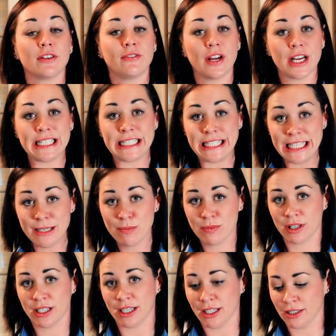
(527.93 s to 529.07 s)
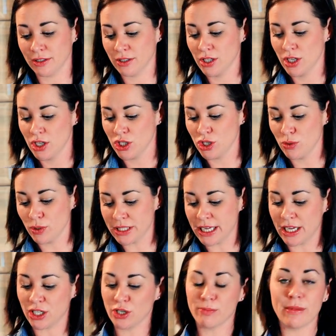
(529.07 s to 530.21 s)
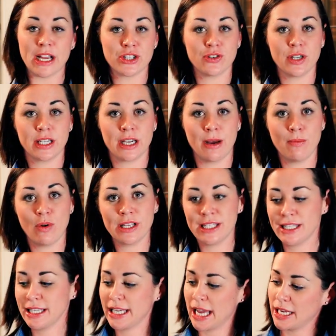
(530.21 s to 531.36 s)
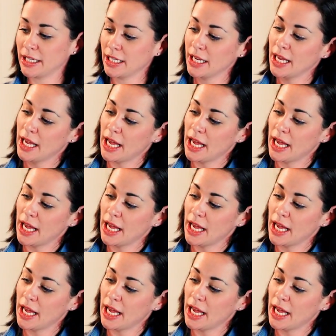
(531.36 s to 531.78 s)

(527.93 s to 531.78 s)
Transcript: a very deep clean, you will take your measuring cup once again